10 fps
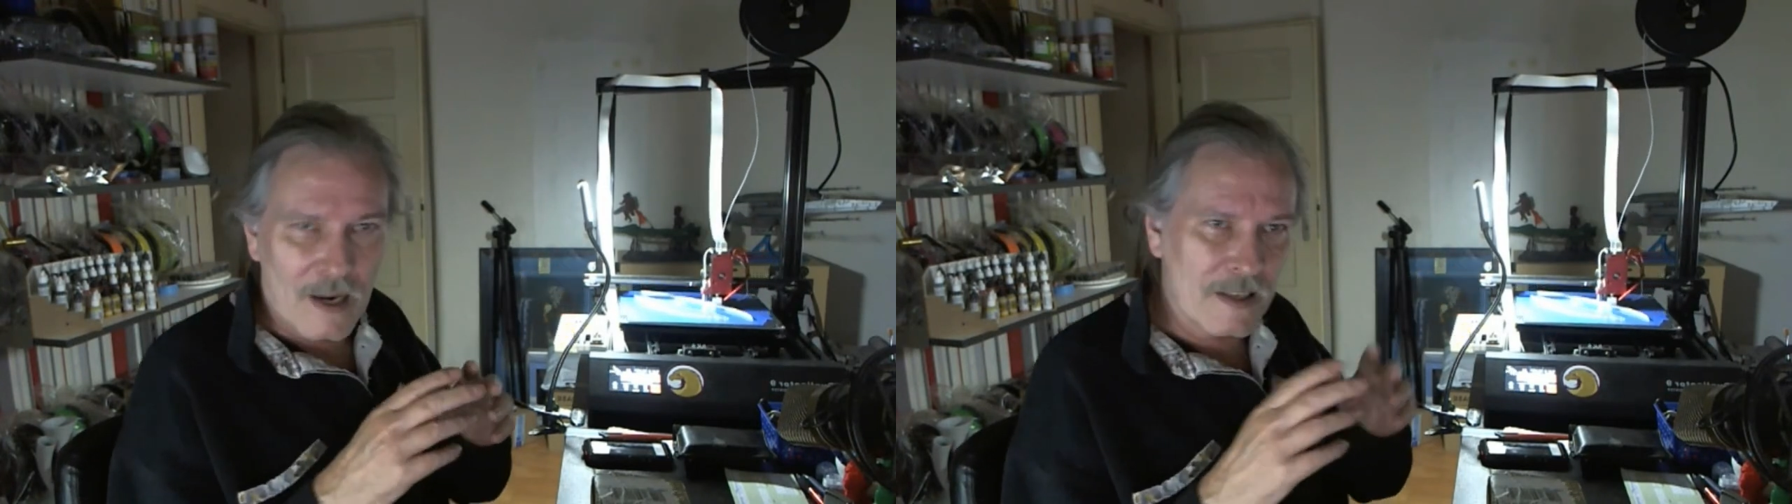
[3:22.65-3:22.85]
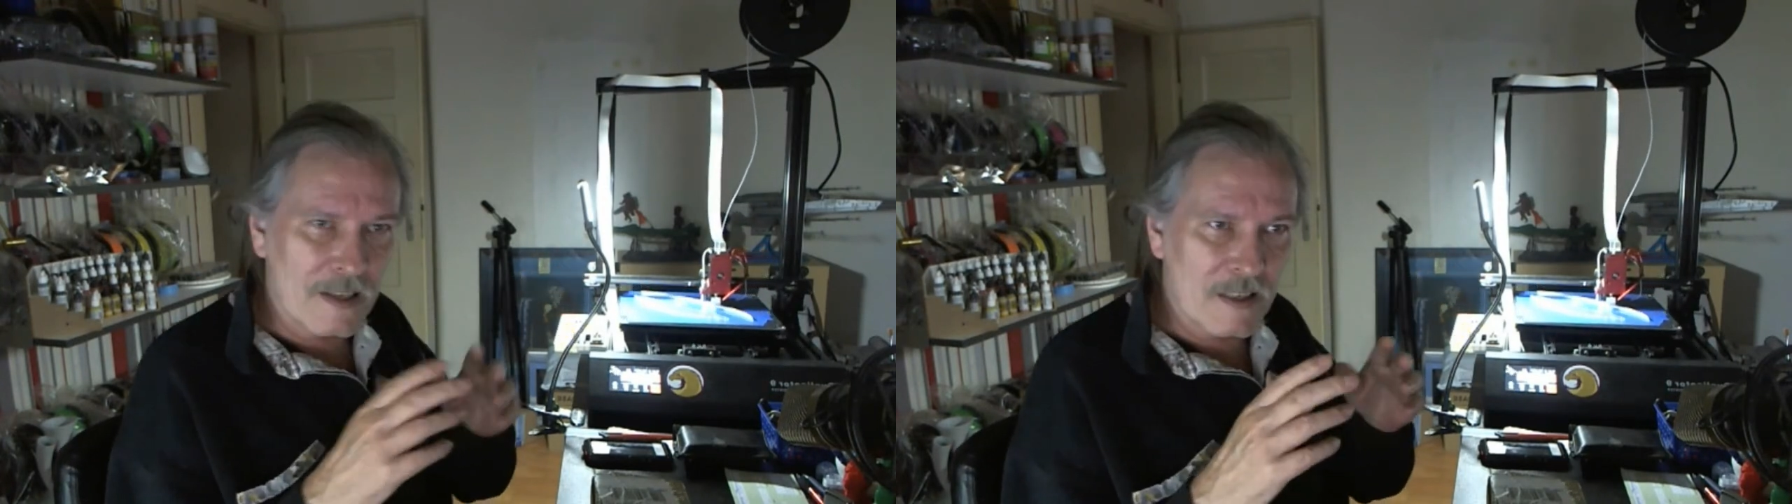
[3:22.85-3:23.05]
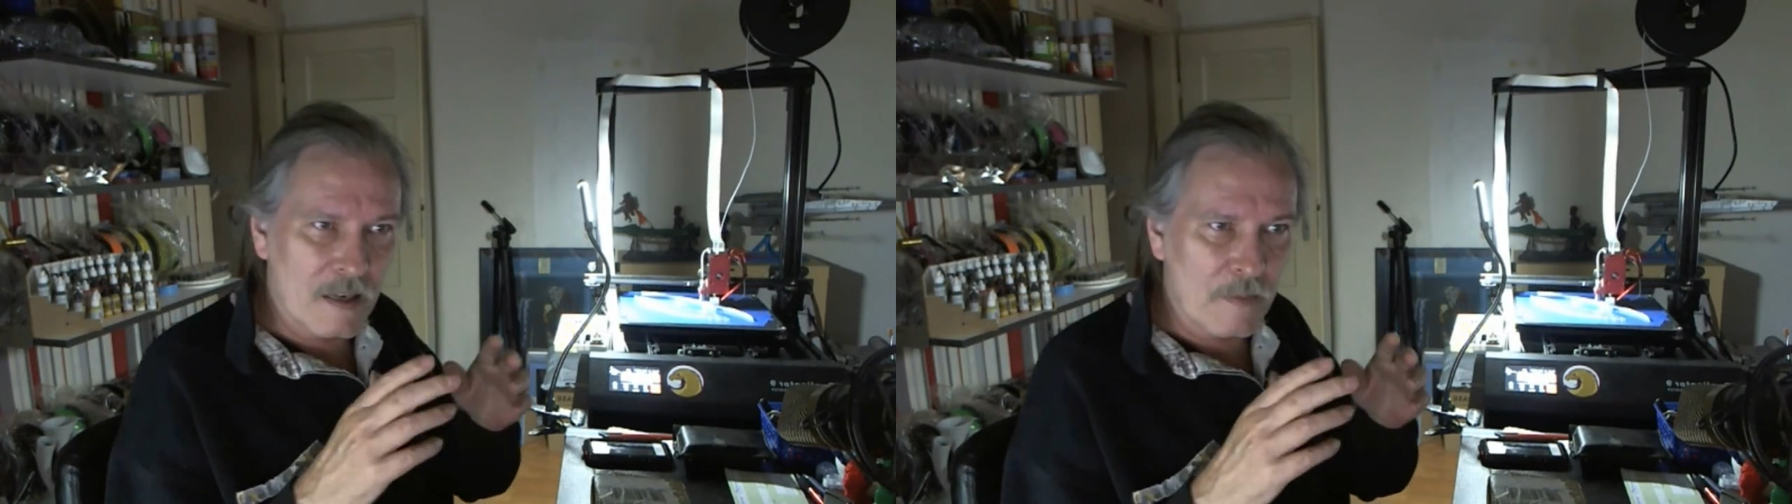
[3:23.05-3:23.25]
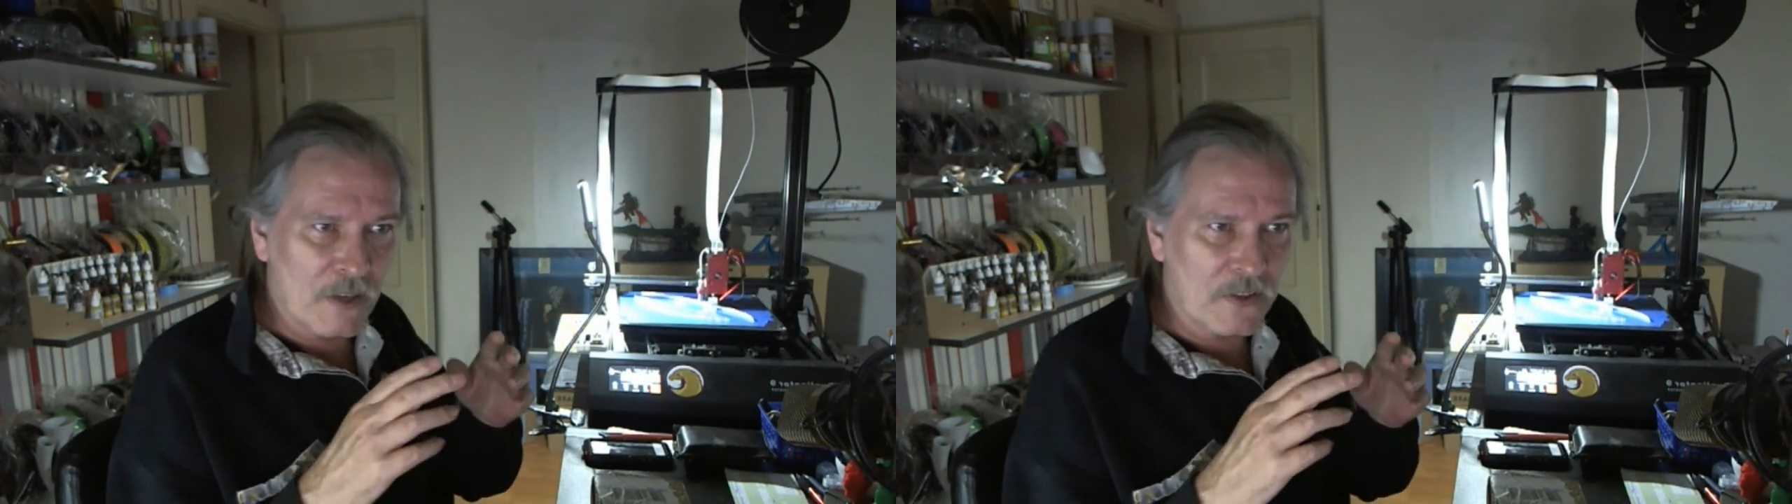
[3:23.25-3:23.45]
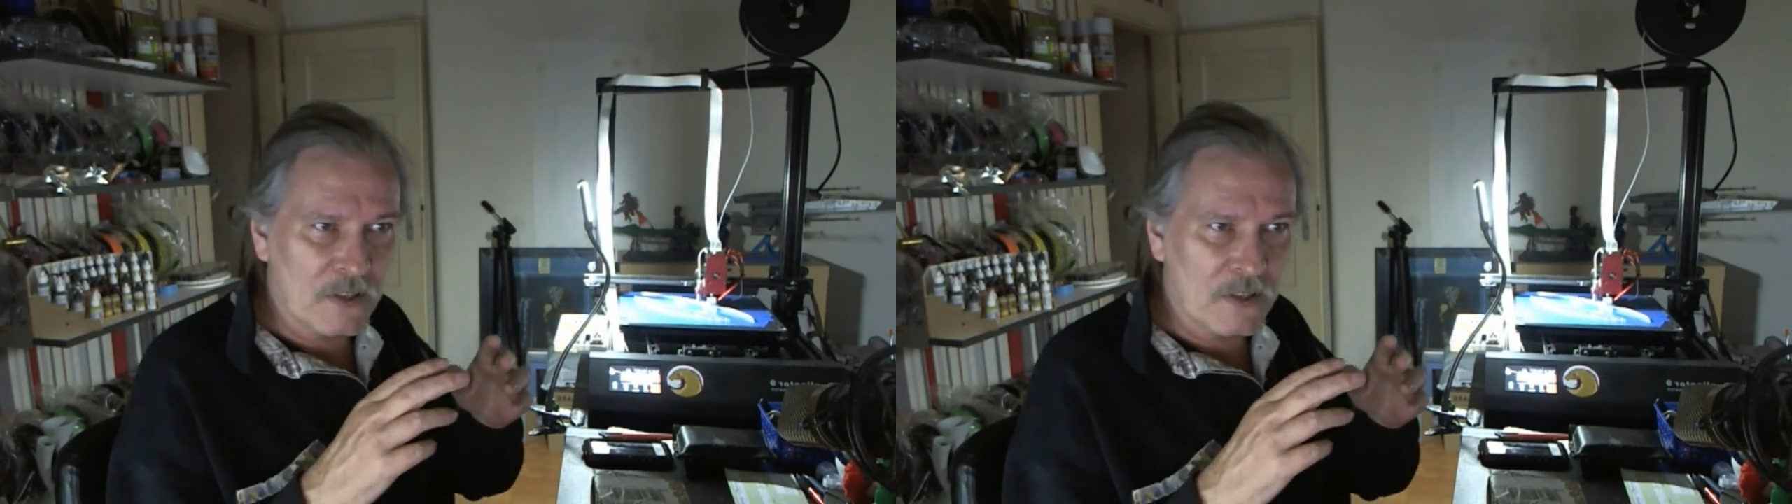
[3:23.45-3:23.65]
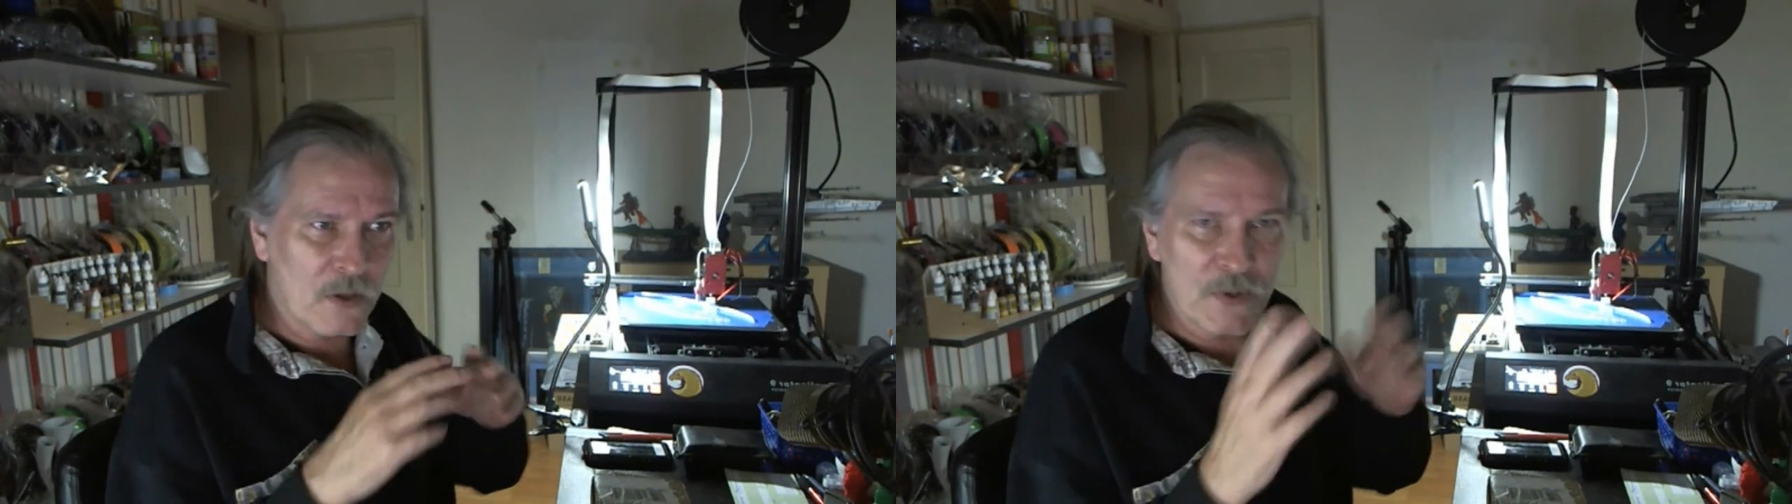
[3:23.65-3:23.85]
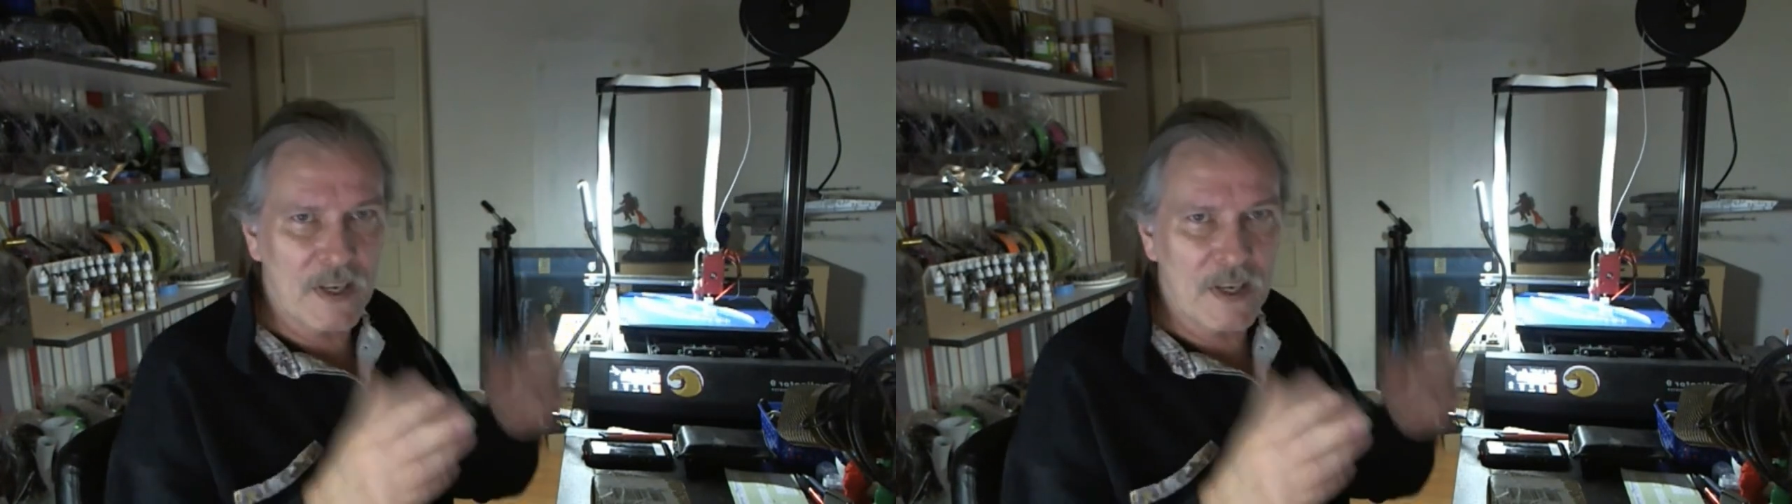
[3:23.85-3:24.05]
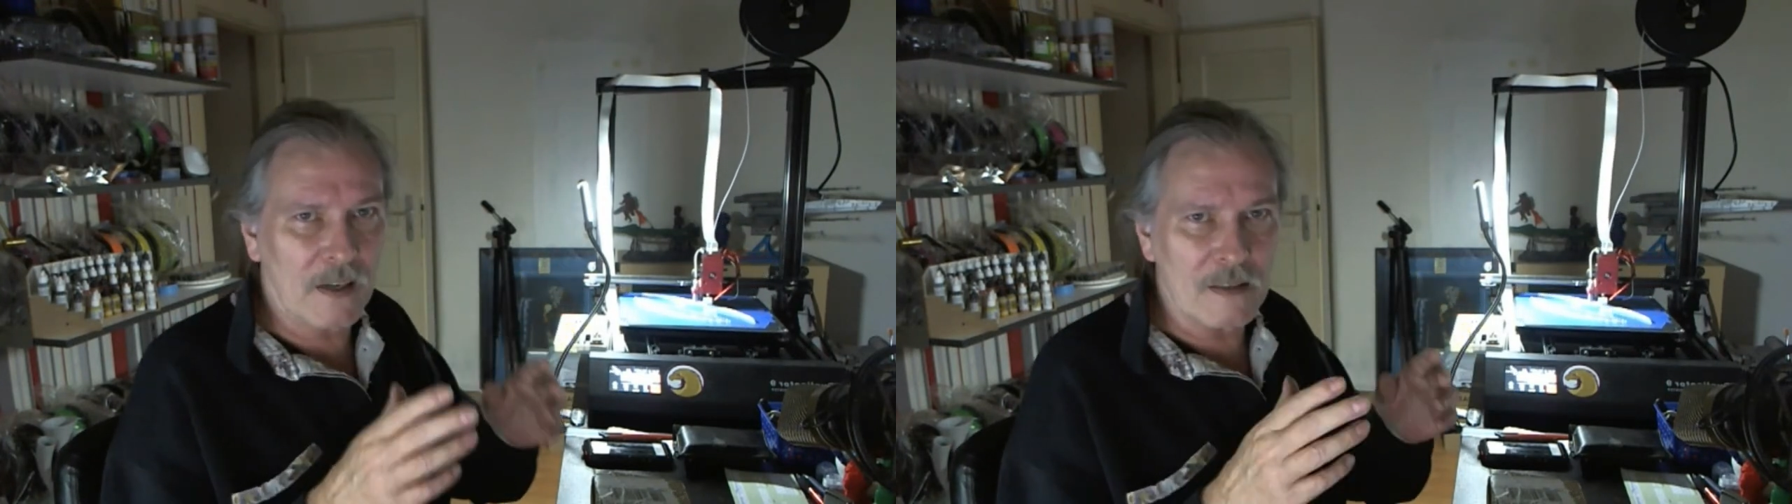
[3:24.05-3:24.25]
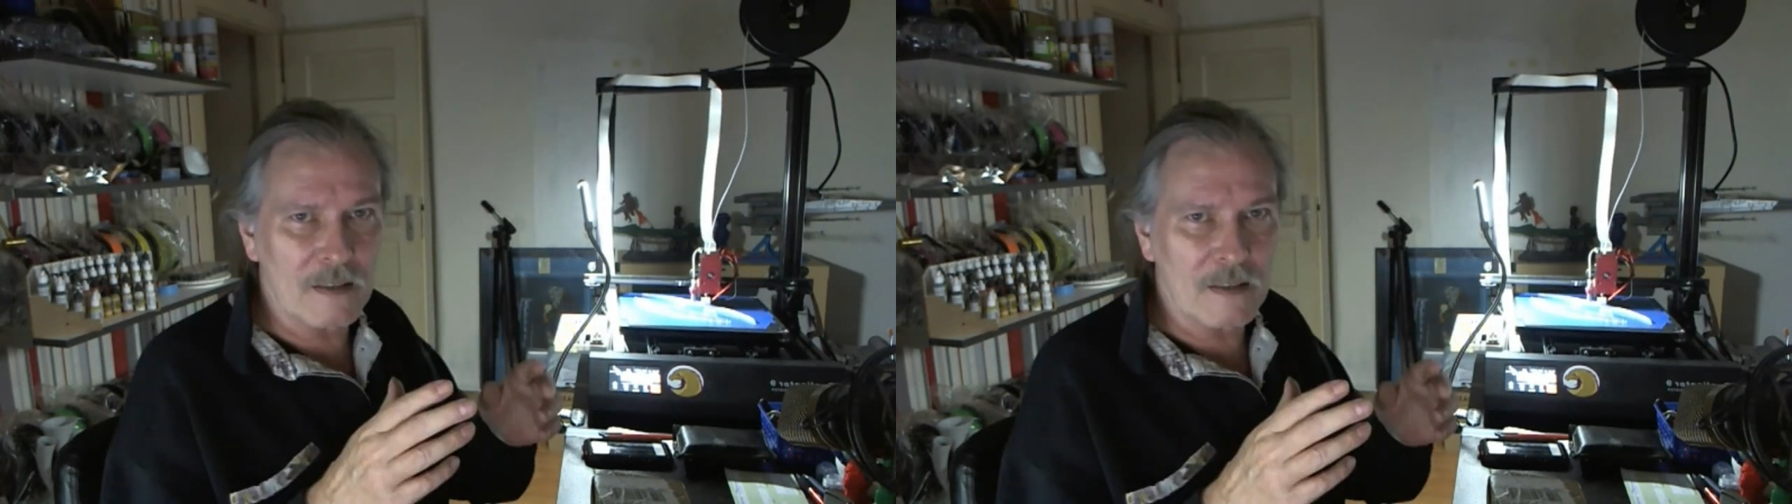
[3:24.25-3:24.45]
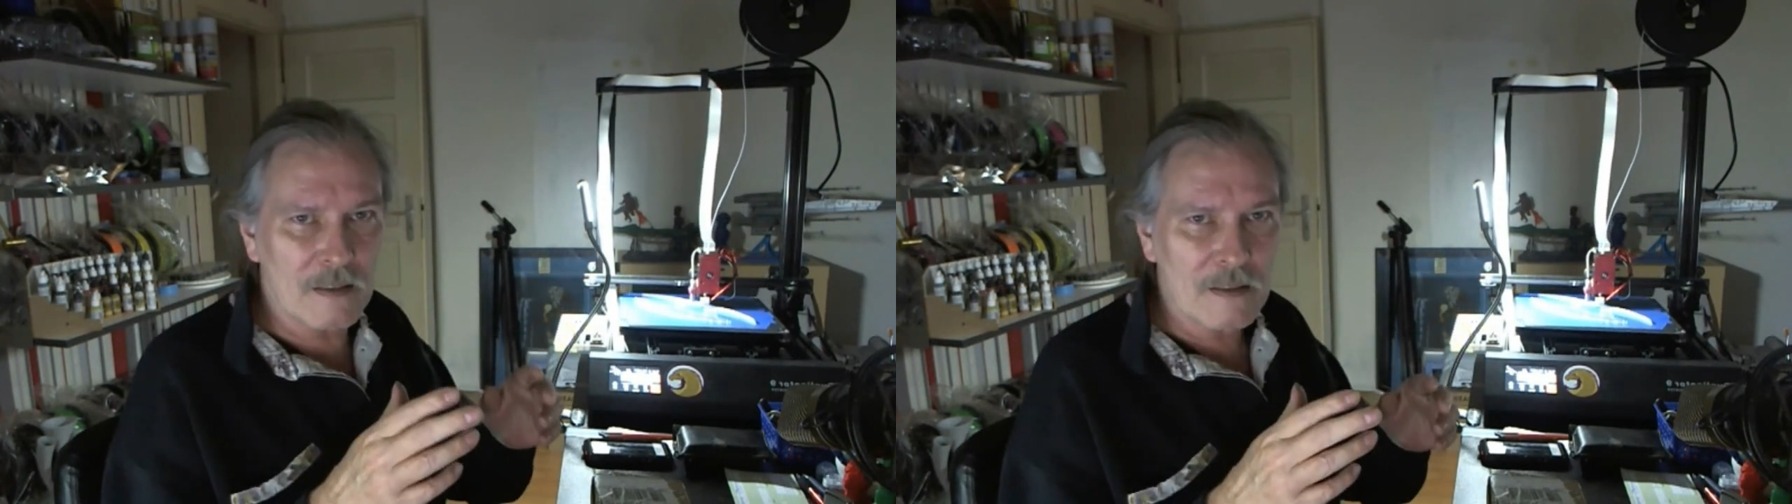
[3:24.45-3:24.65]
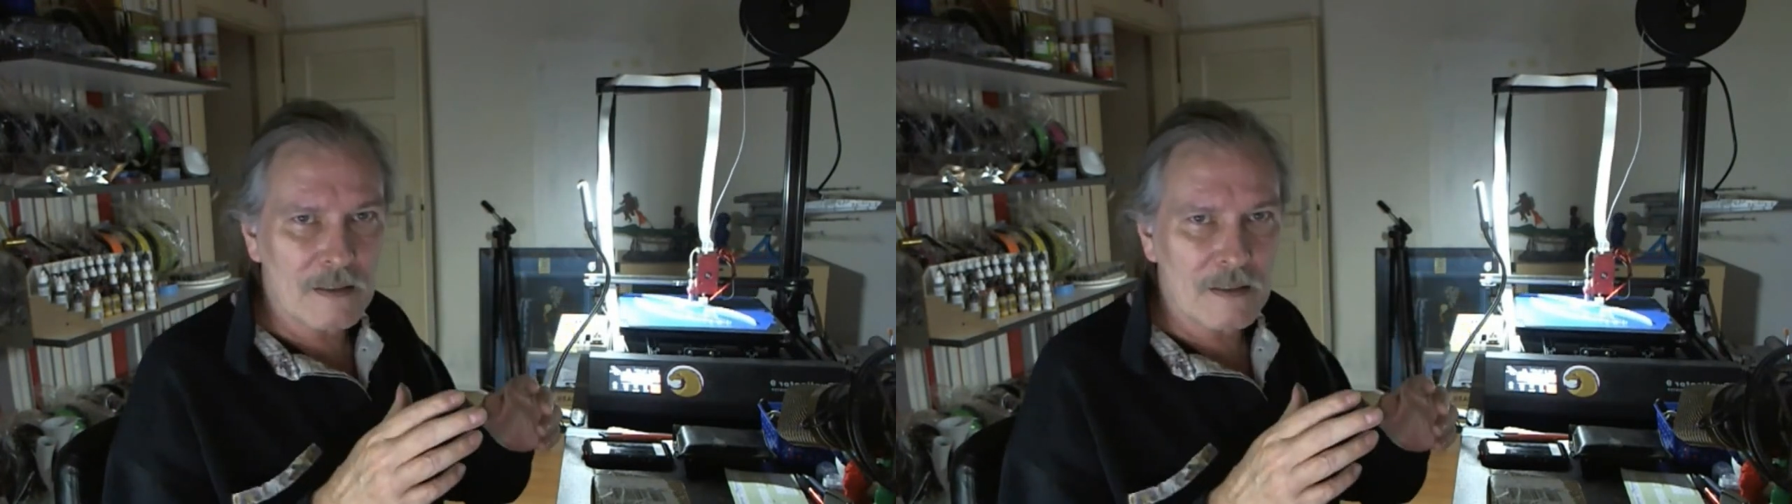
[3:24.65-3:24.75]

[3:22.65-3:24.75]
I'd say, about two seconds.